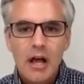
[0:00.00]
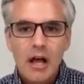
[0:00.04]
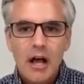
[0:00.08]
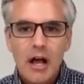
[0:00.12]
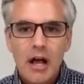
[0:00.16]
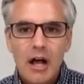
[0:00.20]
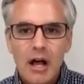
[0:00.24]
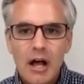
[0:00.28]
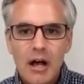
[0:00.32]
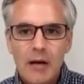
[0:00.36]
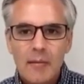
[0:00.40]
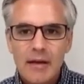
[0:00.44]

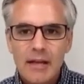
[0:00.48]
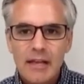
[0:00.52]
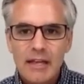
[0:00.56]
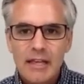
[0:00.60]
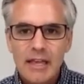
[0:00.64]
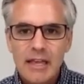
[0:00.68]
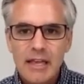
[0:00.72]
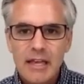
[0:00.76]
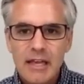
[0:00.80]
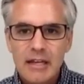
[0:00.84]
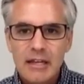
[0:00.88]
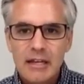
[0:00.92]

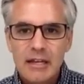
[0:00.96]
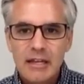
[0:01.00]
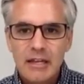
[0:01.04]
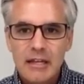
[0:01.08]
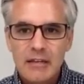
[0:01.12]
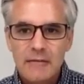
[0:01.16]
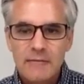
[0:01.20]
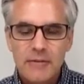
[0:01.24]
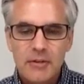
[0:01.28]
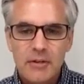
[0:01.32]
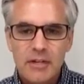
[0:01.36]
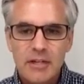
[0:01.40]
Again,
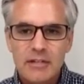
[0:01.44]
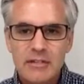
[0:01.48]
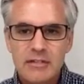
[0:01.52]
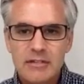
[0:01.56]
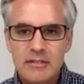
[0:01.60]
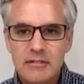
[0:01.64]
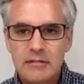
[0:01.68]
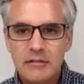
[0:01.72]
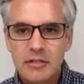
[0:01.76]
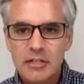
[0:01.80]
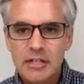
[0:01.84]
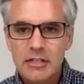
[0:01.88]
if you need
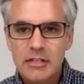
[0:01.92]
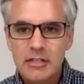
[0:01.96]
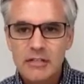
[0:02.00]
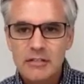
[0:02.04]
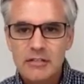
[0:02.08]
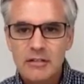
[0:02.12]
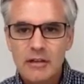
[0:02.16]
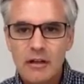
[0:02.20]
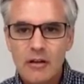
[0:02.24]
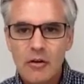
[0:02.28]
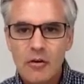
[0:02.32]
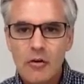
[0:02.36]
to look at
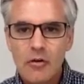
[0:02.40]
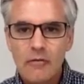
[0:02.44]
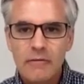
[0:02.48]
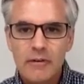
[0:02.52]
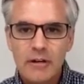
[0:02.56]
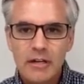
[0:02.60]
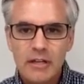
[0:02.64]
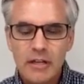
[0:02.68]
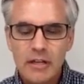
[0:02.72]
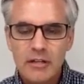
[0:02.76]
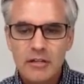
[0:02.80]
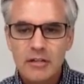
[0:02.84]
this over
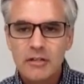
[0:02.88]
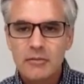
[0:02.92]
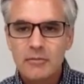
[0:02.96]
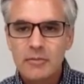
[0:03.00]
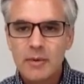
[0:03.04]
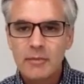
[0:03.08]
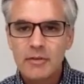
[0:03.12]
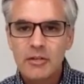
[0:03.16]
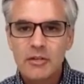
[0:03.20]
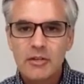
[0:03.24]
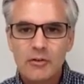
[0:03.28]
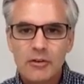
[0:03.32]
again, you
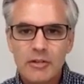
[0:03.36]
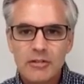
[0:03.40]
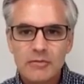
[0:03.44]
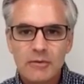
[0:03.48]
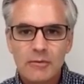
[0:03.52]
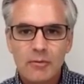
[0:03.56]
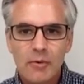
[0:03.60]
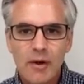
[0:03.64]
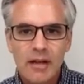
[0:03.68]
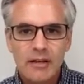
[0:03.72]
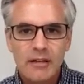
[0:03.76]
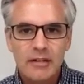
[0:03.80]
can always
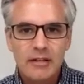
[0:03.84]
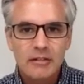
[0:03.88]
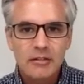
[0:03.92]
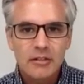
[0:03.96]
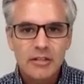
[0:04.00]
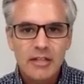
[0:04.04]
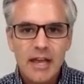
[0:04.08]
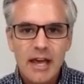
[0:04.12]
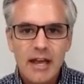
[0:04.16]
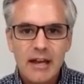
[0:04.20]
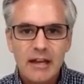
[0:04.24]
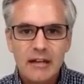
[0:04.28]
rewind it and
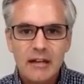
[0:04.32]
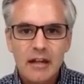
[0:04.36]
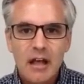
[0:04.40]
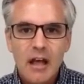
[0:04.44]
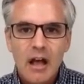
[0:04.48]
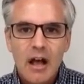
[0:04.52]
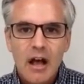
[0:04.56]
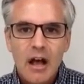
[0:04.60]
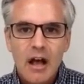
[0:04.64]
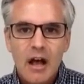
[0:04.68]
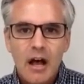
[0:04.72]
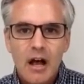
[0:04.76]
look at it.
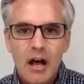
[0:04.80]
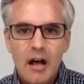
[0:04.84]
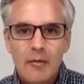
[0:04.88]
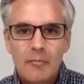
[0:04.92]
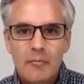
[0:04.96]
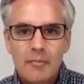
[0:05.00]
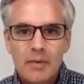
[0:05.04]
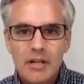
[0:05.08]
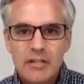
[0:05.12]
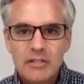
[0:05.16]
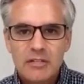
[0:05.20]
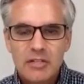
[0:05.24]

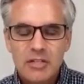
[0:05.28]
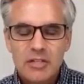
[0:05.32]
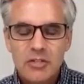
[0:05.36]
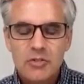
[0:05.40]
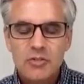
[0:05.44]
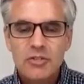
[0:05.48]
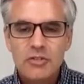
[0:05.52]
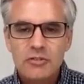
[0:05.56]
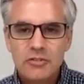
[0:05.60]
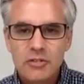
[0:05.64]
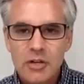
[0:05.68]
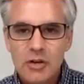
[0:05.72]
But
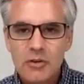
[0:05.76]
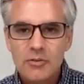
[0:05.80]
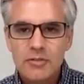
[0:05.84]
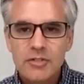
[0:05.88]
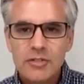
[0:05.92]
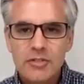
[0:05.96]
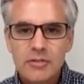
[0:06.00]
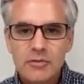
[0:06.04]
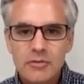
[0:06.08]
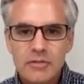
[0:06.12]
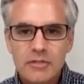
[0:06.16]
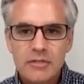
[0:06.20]
use your
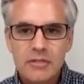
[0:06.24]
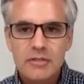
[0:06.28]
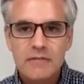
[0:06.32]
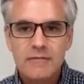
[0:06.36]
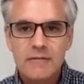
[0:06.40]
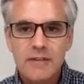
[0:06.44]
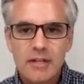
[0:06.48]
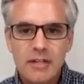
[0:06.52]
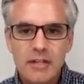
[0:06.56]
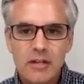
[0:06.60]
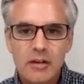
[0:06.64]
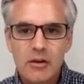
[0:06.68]
notes, use this
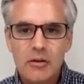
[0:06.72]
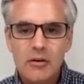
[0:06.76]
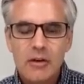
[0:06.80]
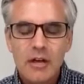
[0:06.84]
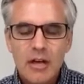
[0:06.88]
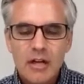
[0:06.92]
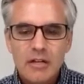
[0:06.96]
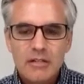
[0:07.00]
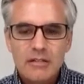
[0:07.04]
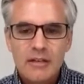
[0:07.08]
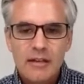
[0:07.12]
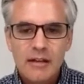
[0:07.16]
video
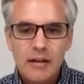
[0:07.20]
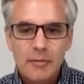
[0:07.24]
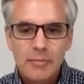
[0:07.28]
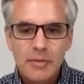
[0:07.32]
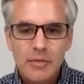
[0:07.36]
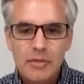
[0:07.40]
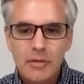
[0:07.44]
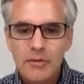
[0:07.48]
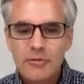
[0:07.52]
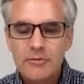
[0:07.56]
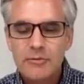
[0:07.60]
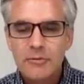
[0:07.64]
to help
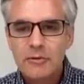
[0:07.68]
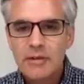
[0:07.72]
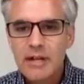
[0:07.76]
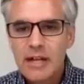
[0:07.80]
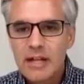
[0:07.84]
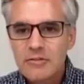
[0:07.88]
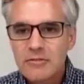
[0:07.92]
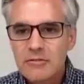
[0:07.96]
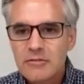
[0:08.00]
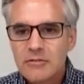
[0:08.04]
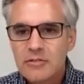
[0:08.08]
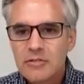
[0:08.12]
you go through and
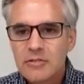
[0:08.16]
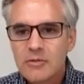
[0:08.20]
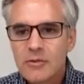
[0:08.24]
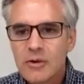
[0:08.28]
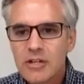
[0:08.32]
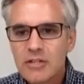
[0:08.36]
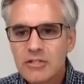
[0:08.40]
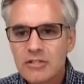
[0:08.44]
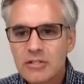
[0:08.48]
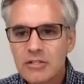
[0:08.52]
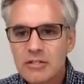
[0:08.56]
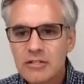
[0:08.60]
answer those
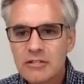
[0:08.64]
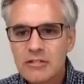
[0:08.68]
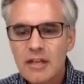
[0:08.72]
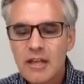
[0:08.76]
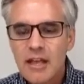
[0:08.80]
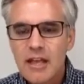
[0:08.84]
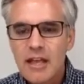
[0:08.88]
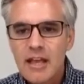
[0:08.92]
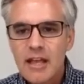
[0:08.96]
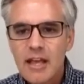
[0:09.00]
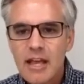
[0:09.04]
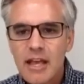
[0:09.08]
questions,
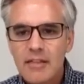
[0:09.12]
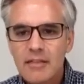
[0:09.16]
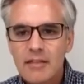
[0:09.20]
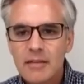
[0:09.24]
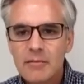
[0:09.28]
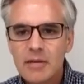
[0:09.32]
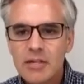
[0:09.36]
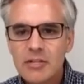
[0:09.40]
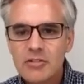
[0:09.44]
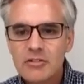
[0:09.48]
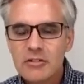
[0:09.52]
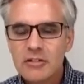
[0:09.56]
and then
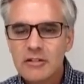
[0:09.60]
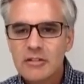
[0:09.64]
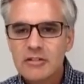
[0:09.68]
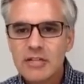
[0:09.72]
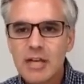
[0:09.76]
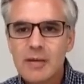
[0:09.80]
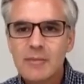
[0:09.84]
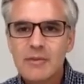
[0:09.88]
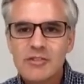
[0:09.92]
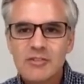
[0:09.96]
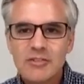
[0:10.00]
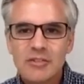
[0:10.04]
make sure your
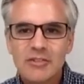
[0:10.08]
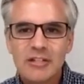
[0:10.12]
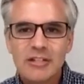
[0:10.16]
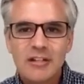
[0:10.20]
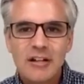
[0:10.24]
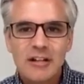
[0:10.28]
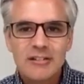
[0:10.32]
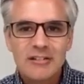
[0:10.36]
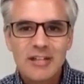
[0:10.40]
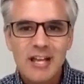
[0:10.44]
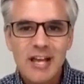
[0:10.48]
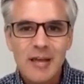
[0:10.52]
assignment is turned in
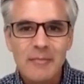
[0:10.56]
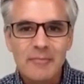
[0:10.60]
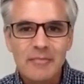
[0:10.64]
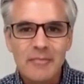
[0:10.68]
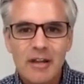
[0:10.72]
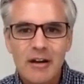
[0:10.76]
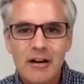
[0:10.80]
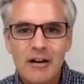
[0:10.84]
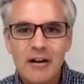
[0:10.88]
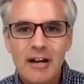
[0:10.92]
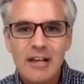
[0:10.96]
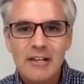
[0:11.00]
on time.
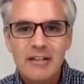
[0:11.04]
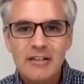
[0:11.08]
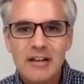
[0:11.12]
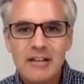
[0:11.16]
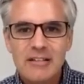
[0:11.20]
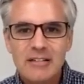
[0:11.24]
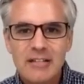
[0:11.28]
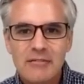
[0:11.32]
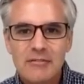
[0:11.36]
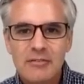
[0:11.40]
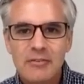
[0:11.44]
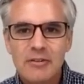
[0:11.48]
All right, you
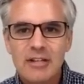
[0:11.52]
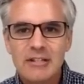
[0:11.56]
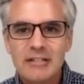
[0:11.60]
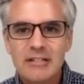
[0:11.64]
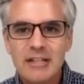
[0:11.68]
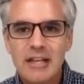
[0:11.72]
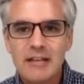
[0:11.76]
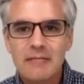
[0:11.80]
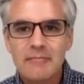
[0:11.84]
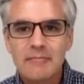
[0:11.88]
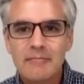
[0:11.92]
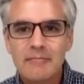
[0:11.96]
guys have a great day.